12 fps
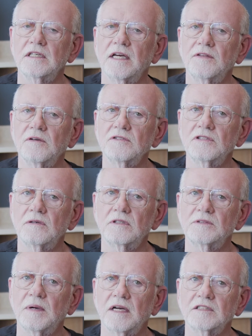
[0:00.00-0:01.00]
And those sore
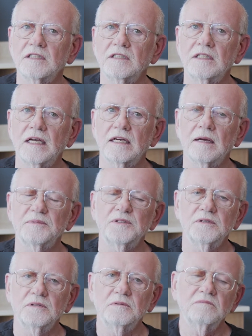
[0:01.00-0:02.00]
spots can take up
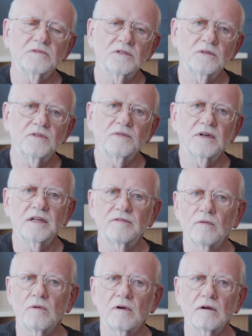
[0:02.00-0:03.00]
to 2, 3,
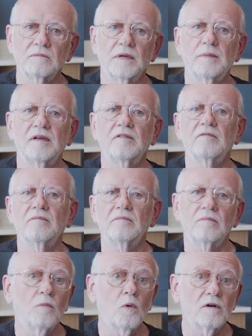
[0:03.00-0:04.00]
4, maybe even
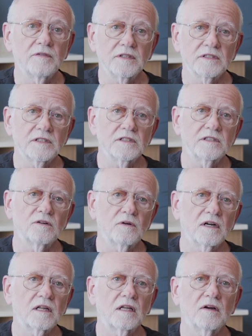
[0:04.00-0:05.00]
more visits in
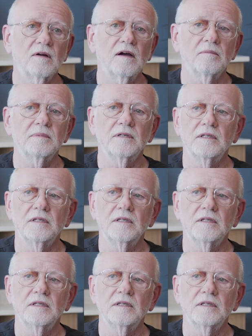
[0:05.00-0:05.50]
order to clear up.